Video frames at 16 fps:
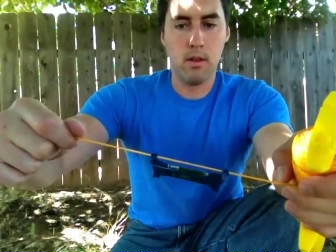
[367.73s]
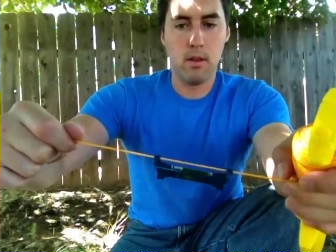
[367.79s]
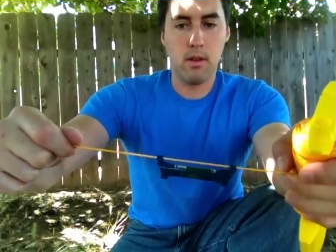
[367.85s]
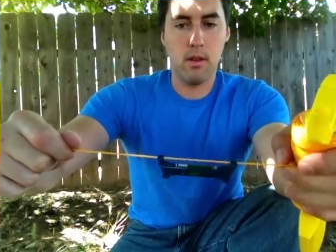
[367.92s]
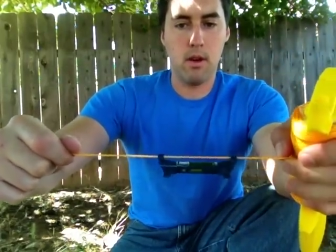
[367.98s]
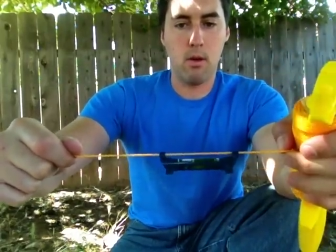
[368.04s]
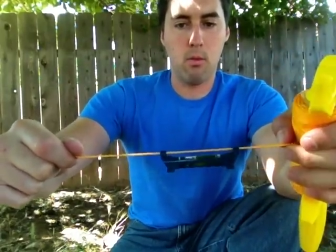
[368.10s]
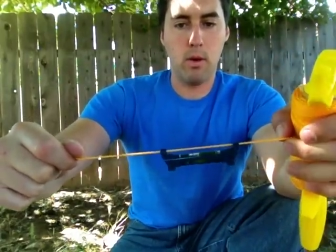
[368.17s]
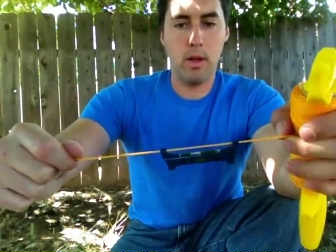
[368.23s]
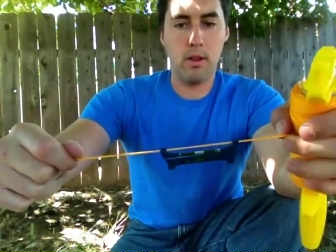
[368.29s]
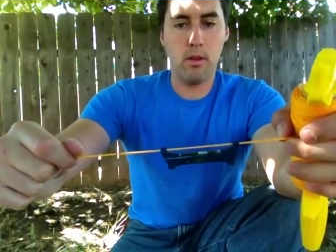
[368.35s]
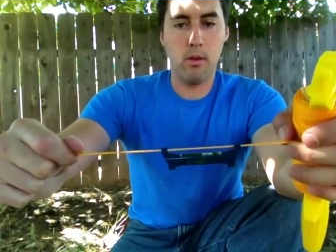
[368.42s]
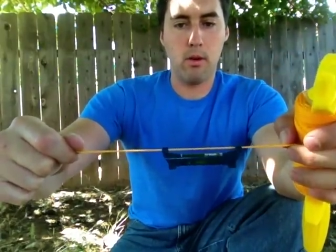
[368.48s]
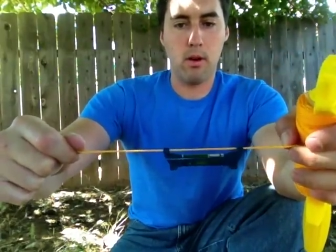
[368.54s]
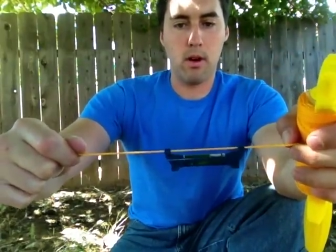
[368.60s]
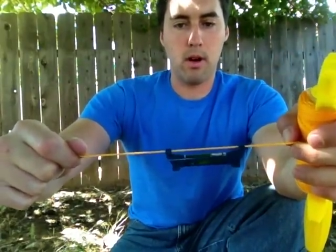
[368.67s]
you know when
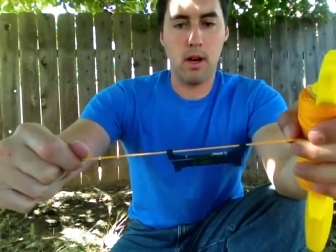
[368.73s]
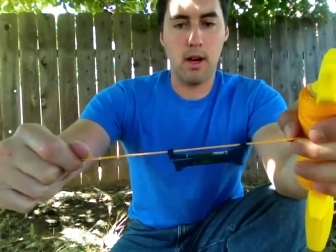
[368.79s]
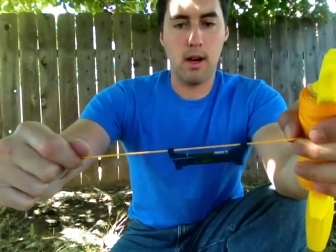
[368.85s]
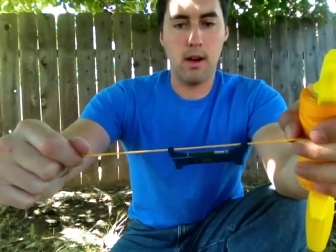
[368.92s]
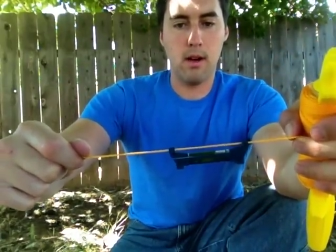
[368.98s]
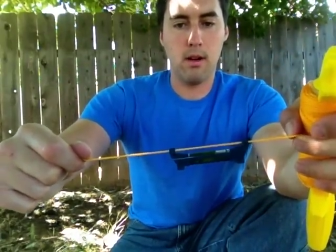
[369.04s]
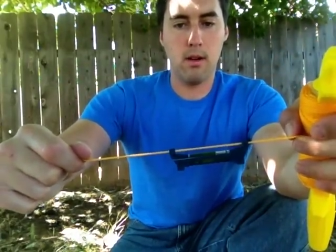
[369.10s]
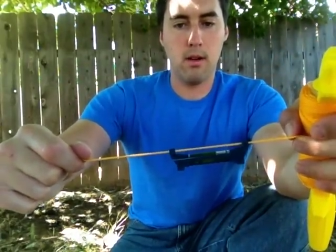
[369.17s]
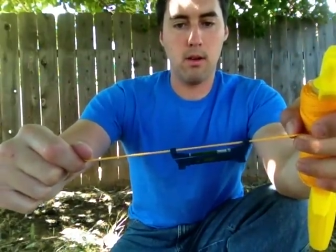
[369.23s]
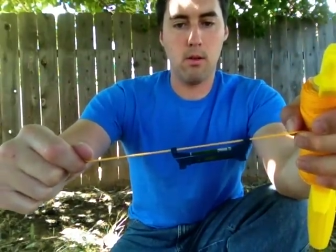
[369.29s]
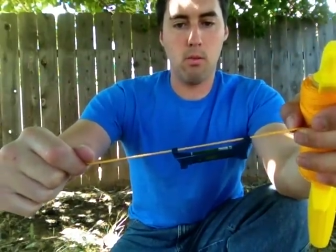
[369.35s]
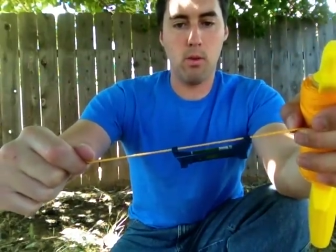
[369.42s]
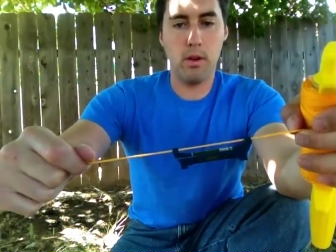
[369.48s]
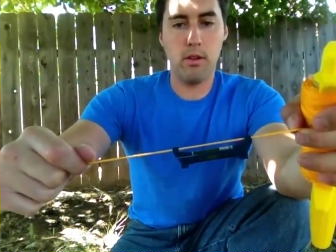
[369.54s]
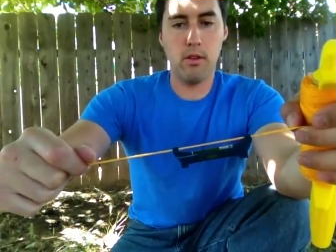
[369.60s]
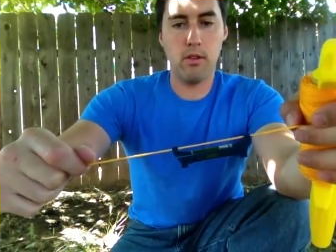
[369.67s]
your uh,
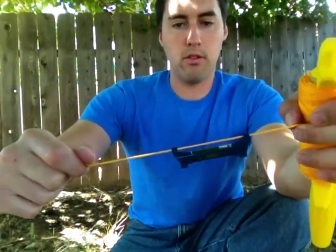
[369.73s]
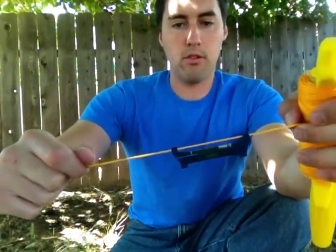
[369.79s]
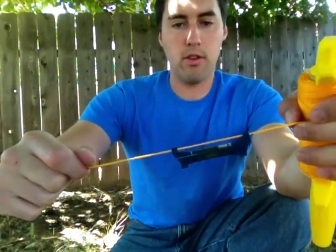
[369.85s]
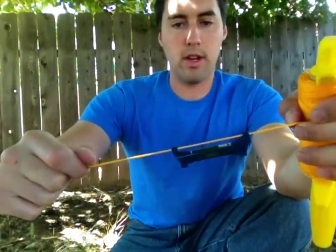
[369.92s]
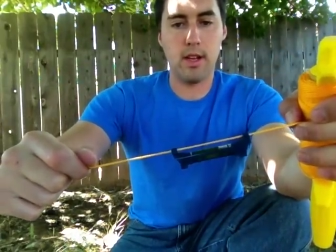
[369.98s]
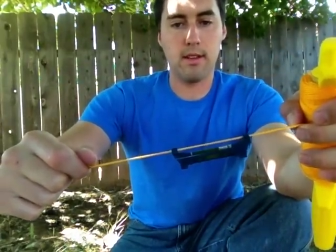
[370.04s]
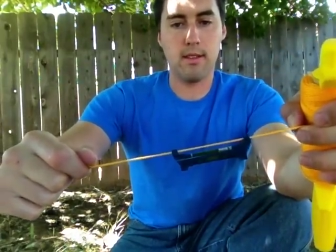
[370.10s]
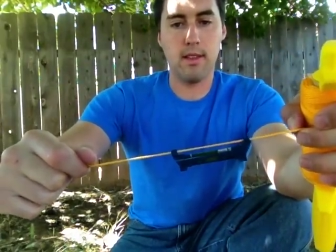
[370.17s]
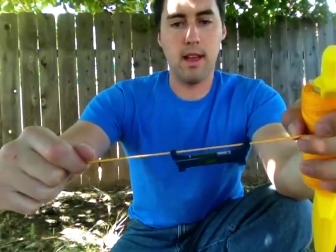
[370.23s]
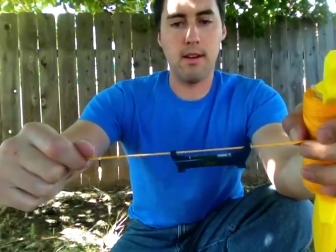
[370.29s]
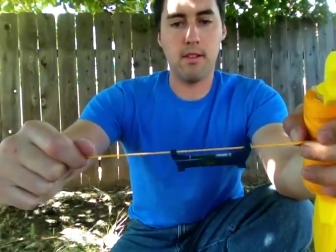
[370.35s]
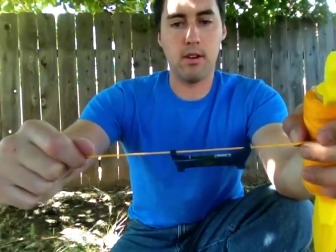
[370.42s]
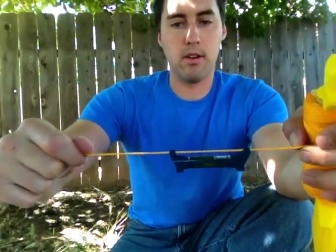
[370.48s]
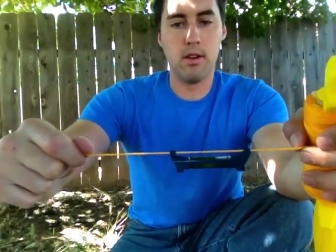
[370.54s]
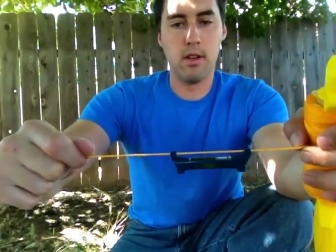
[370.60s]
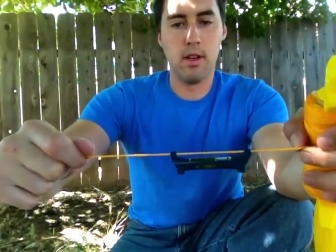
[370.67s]
when your string is
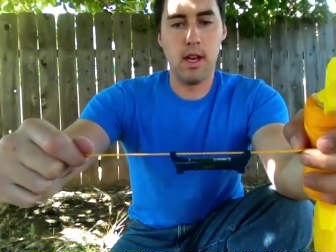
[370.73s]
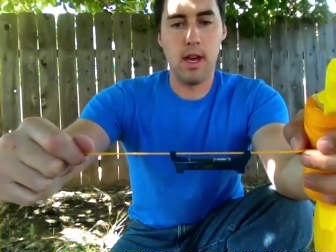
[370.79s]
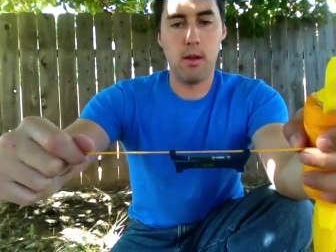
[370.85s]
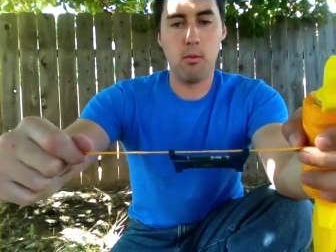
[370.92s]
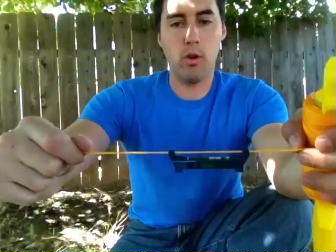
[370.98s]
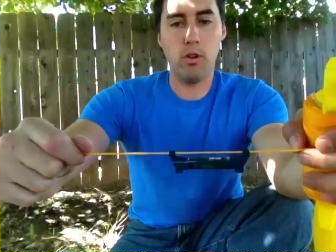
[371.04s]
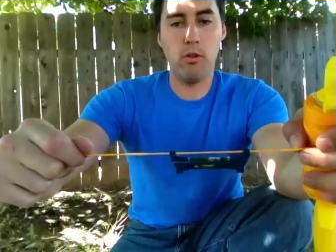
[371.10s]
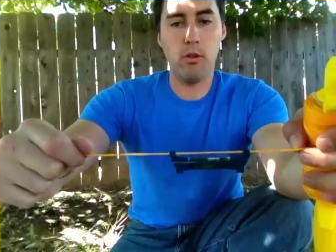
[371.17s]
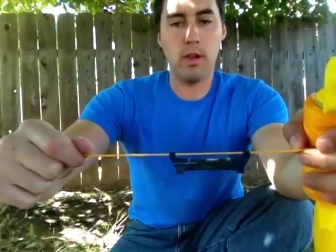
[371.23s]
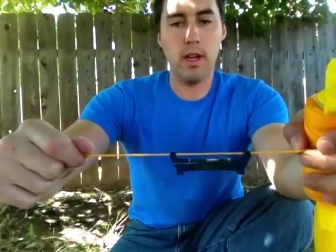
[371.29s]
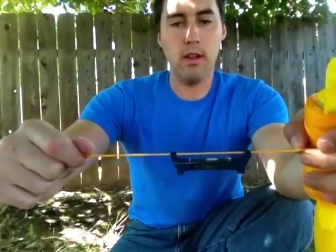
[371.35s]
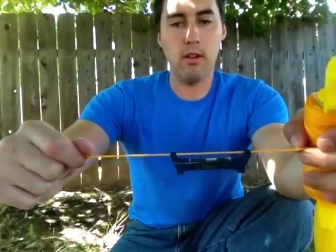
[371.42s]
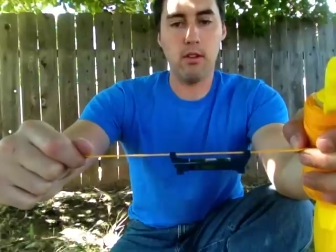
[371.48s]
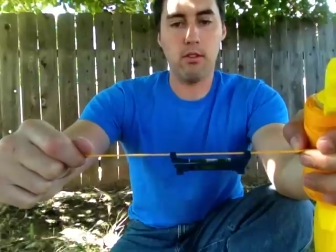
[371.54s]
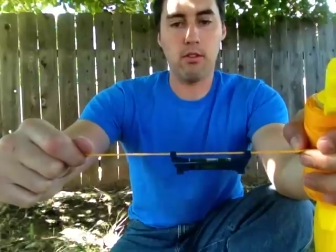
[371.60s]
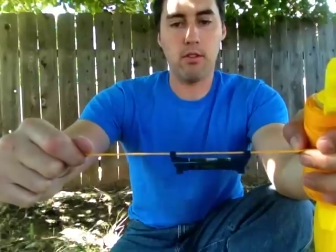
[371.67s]
level and when you get
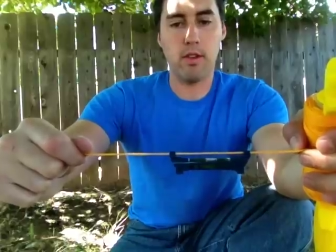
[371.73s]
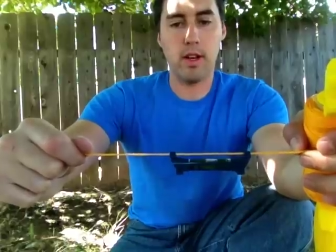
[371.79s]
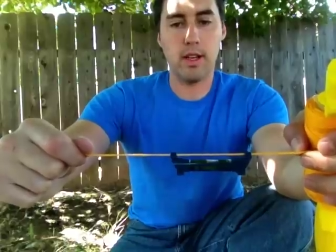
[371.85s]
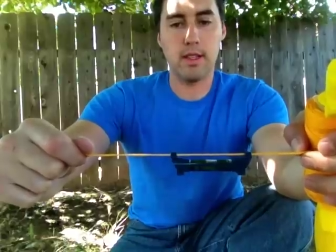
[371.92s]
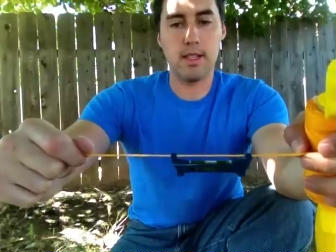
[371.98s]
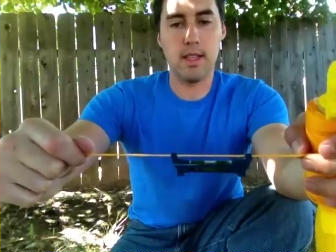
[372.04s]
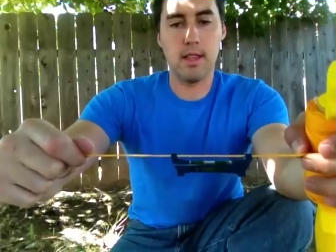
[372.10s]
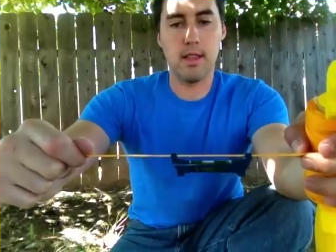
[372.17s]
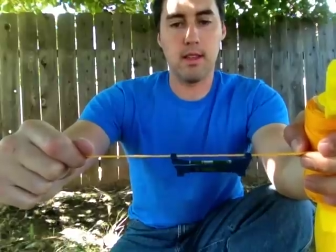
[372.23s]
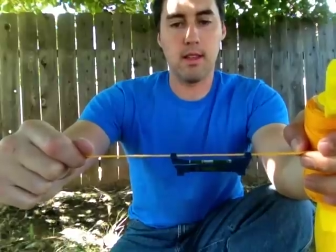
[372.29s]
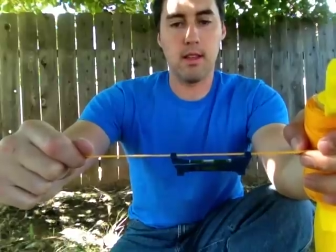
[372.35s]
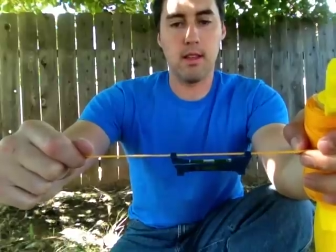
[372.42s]
your string to